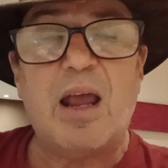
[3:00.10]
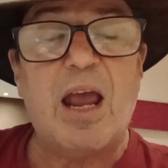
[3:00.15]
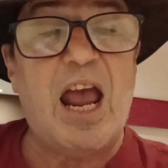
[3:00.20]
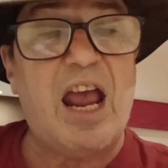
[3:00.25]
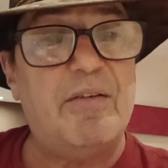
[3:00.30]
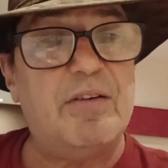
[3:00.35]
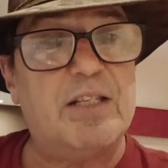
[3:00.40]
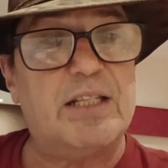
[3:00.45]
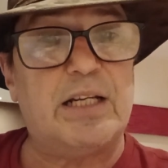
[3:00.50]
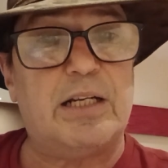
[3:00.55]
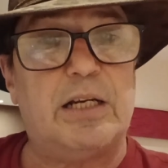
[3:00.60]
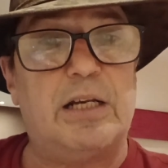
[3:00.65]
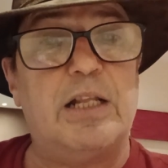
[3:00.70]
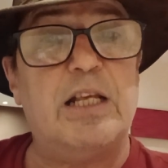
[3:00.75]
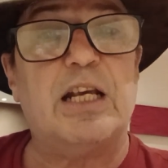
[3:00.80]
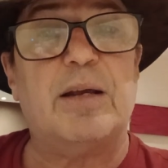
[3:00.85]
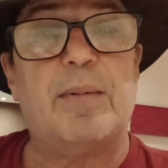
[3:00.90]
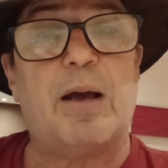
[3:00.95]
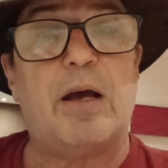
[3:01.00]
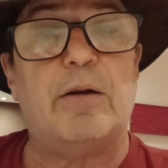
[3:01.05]
haven't said
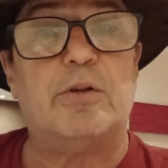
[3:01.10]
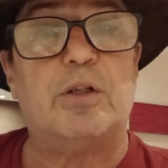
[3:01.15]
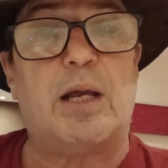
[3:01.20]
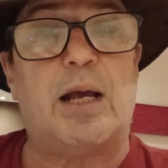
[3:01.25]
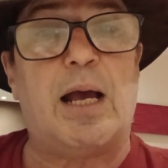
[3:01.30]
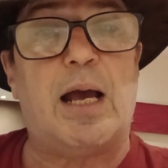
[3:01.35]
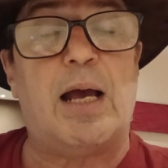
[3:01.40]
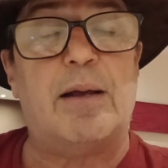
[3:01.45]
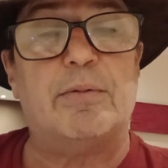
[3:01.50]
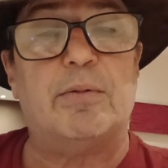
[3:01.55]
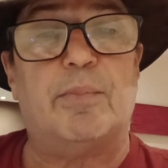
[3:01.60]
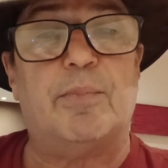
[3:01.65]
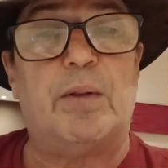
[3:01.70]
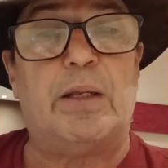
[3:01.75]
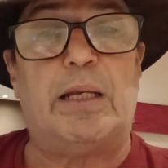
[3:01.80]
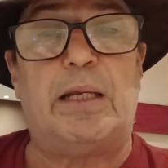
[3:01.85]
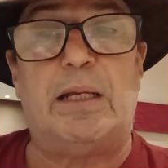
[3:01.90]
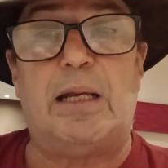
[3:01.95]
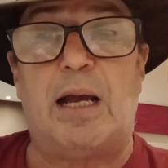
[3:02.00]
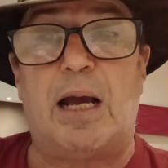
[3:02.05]
anything about
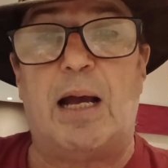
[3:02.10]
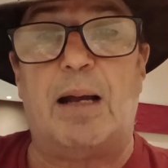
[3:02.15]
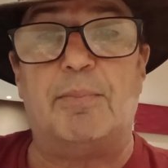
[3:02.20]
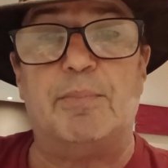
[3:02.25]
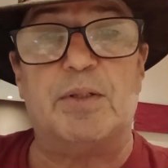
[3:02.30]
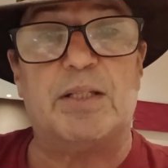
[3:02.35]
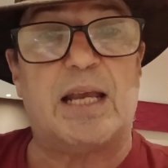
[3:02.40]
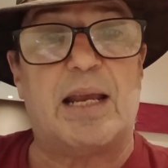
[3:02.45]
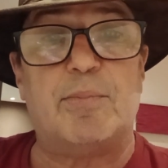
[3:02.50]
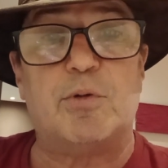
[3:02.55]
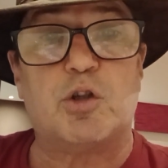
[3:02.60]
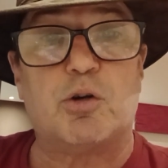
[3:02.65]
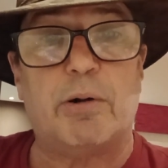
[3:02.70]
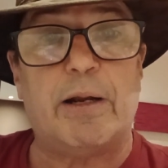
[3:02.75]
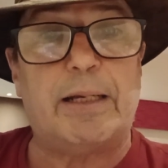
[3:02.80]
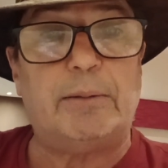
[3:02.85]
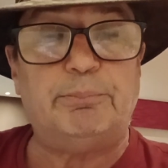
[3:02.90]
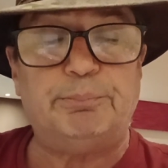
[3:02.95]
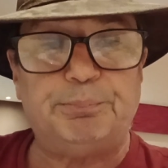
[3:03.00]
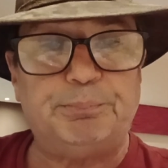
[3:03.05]
the Sam's
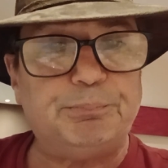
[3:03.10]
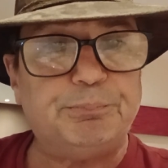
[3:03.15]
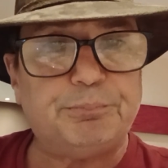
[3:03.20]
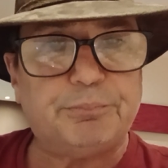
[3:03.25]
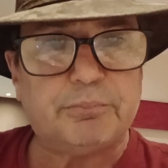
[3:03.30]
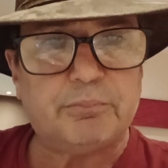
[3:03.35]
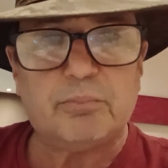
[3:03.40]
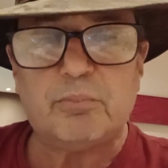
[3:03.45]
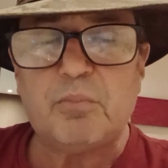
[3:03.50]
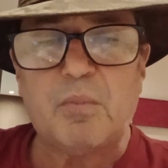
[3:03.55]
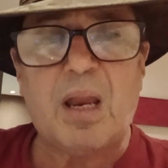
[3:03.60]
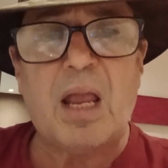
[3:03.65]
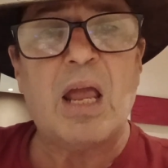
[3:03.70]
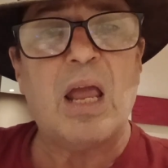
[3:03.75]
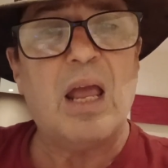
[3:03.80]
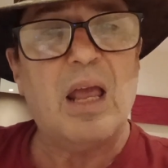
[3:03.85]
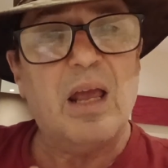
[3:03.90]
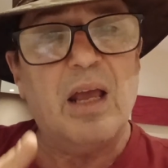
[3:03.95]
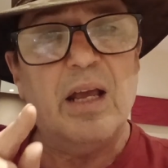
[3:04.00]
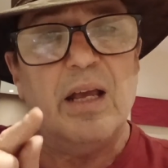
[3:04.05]
Creek.
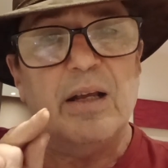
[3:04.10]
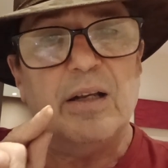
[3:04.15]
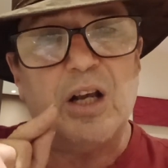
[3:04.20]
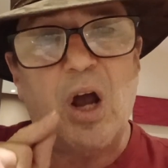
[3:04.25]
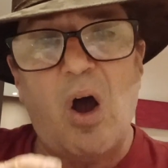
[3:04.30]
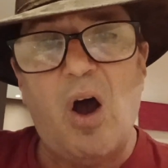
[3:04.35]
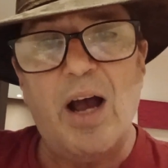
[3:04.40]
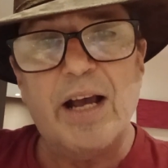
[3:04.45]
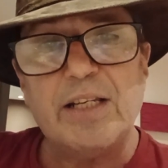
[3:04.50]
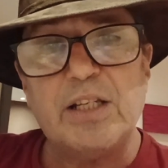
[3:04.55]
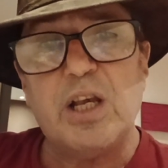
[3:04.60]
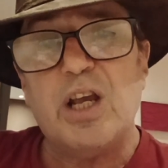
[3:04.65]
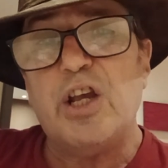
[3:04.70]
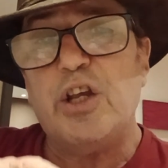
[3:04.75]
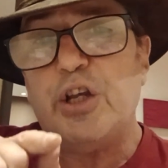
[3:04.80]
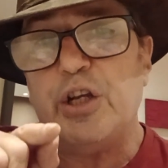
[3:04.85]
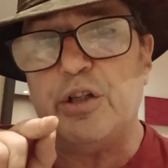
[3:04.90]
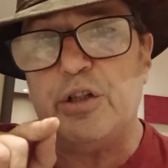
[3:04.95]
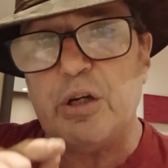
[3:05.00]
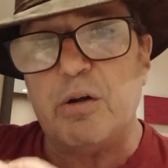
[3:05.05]
Guys,
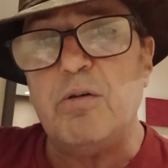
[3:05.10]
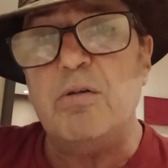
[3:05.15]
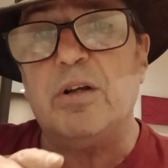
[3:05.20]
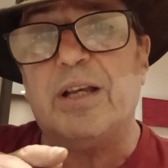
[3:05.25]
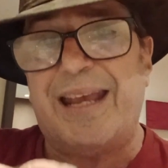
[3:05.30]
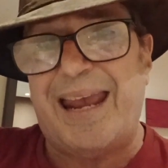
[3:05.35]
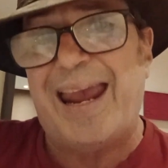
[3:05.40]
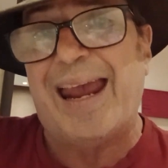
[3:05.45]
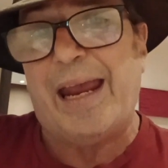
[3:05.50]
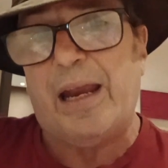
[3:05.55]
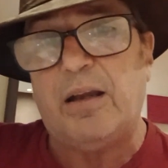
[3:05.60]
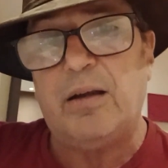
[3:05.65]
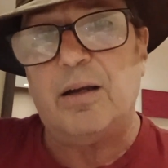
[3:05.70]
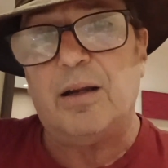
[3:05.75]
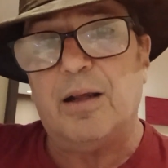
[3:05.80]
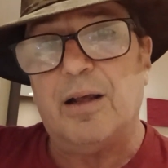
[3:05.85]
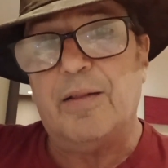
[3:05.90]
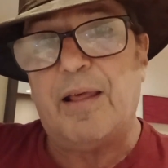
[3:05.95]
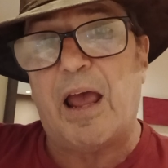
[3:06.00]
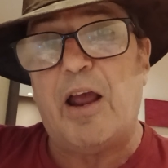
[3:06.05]
you do get
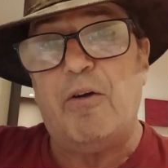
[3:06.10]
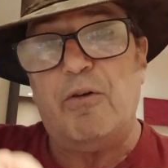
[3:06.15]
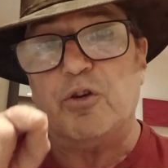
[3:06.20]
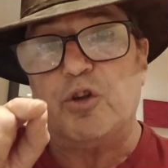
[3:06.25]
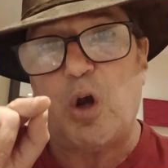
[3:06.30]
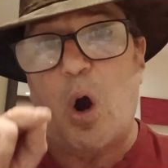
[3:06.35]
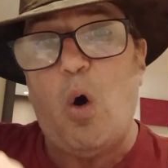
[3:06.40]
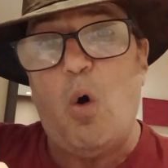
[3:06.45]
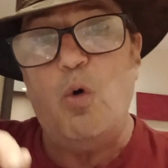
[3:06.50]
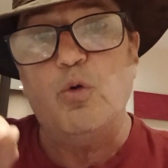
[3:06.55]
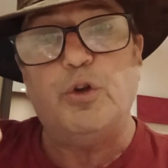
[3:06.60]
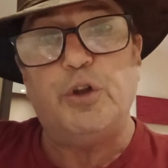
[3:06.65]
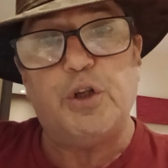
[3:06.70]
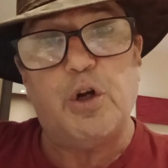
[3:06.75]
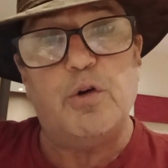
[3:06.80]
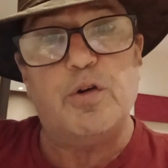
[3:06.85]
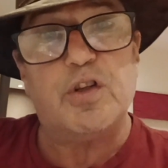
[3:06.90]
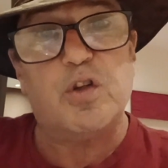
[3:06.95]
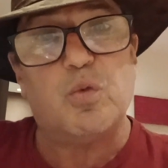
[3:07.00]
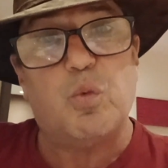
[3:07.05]
that gold
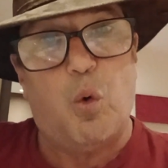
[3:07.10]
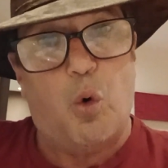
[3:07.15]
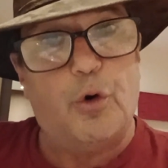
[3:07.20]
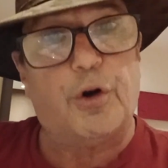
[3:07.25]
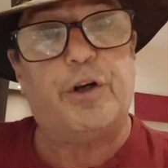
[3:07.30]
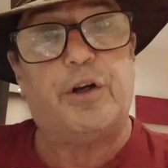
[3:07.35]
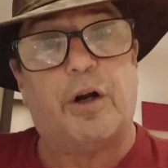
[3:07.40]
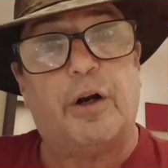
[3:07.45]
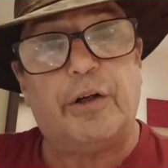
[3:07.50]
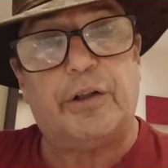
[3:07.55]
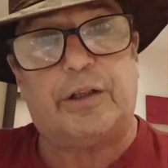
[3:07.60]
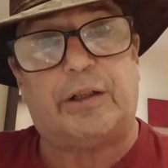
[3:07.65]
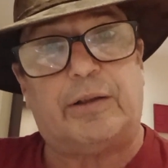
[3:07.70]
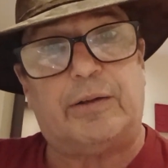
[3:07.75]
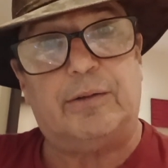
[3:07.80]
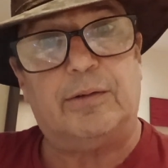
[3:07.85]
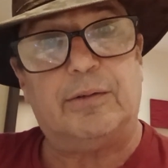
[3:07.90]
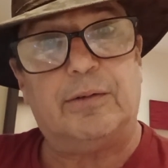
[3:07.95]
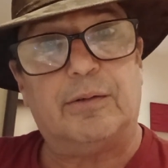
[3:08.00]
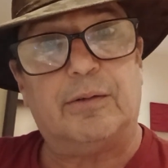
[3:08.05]
uses water, don't you?
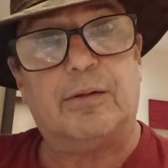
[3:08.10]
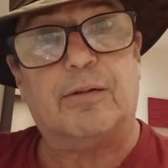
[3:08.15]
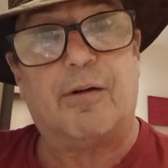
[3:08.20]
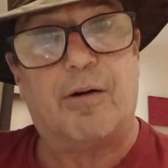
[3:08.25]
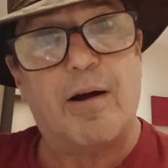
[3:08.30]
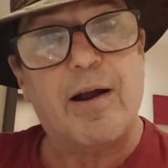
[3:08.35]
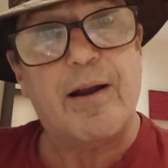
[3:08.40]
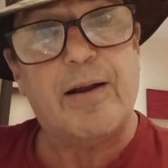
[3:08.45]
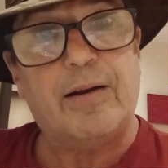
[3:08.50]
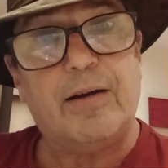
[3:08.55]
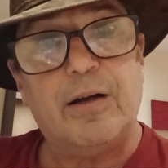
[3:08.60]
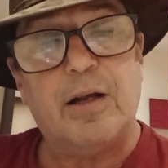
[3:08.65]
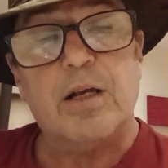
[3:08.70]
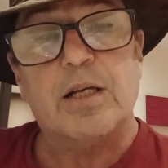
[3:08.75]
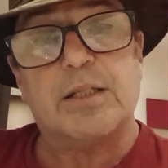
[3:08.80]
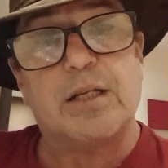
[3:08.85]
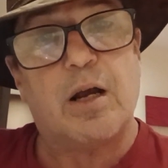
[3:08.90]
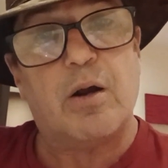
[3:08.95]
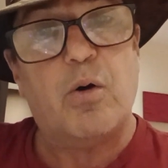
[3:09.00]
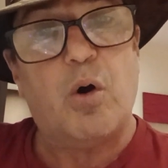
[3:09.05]
Right?
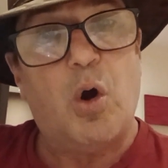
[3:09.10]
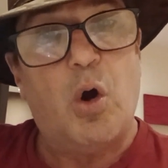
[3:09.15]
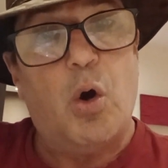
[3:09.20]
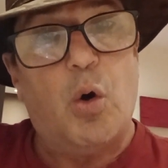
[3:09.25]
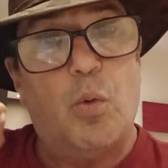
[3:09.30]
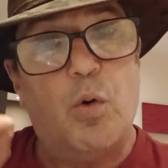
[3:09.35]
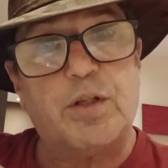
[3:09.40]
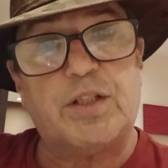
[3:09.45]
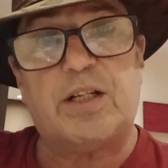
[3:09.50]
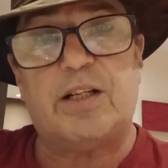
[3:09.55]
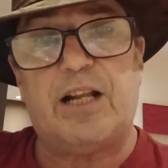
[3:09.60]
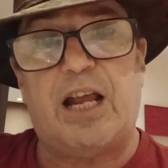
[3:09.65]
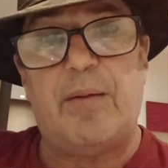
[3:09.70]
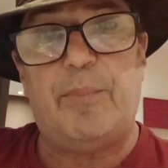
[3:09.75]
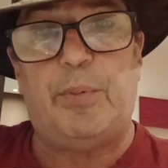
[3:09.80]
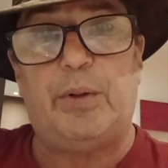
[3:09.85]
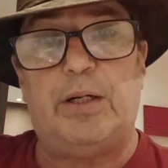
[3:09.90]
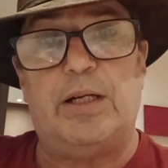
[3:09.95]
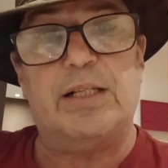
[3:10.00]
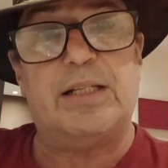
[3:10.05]
So what's going to
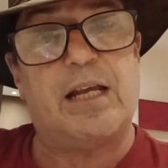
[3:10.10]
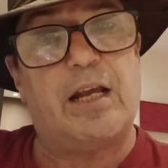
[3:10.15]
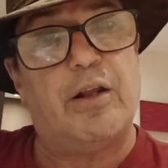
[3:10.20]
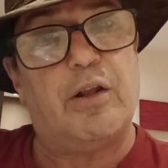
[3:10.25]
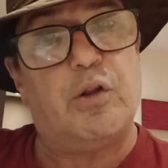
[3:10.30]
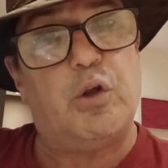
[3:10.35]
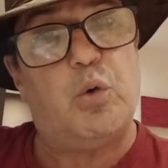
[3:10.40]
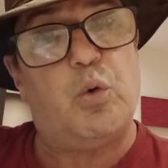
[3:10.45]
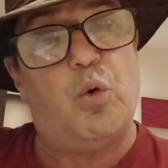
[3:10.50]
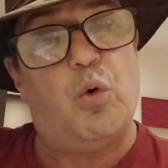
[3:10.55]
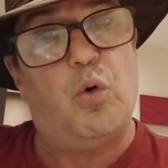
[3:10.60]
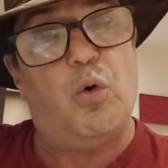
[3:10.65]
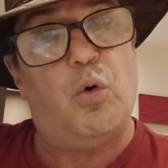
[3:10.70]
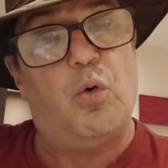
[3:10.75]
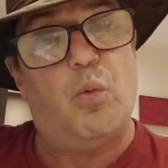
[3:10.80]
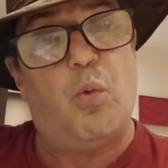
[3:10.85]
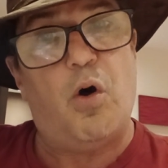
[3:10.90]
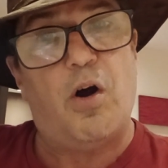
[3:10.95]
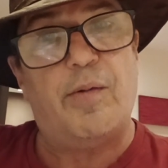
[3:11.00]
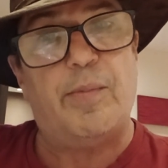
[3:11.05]
happen is that your
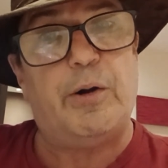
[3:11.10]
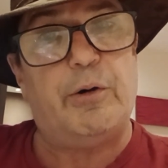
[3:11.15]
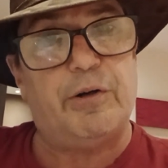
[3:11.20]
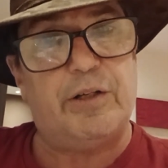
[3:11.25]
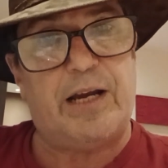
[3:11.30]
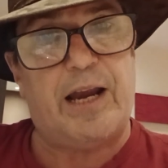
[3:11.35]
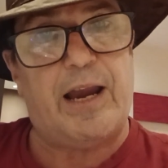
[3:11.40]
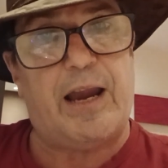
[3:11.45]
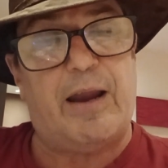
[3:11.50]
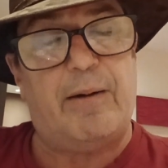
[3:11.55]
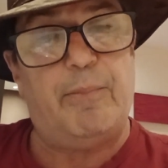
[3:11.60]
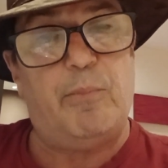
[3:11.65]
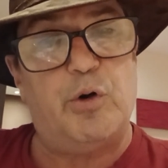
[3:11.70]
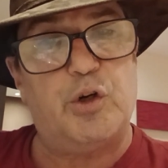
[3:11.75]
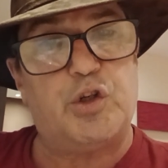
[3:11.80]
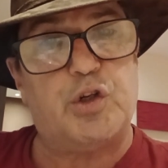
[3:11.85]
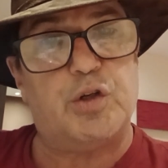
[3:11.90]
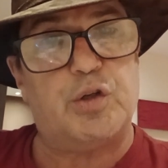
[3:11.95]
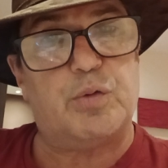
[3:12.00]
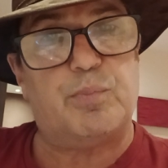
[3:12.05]
Waimea Dam,
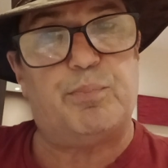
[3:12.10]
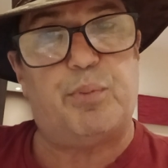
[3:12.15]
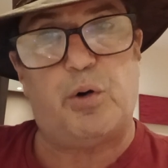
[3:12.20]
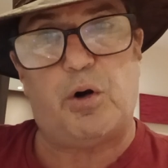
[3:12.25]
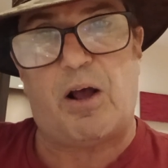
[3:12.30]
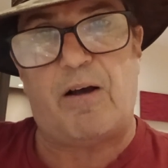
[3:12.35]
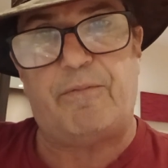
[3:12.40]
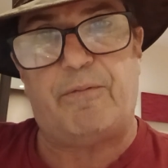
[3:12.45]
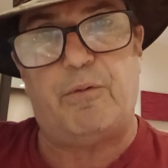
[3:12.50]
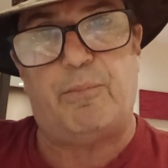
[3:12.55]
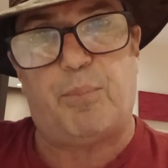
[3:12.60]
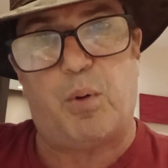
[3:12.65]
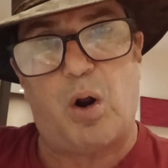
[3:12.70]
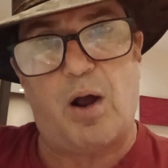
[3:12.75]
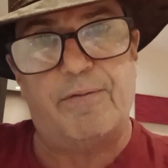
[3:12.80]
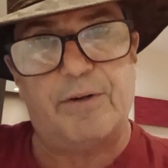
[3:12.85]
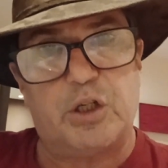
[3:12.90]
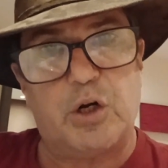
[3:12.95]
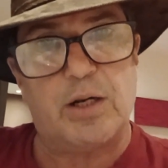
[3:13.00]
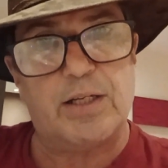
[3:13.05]
which is put up for
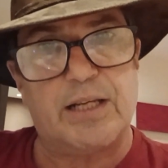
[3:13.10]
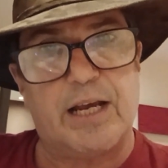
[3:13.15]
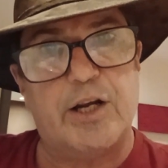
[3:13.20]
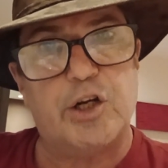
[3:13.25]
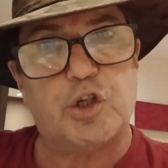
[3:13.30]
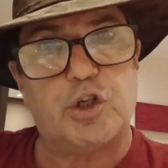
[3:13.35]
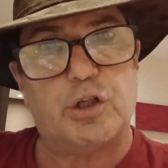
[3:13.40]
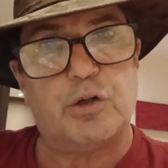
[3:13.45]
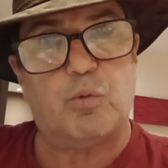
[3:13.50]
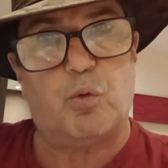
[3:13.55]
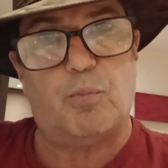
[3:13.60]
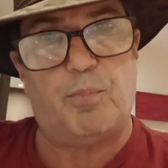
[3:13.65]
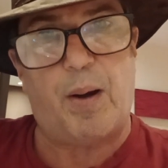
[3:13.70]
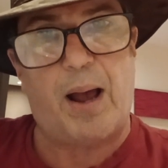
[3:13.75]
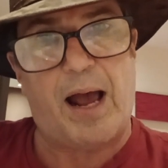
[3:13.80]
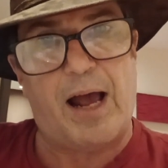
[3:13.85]
privatisation or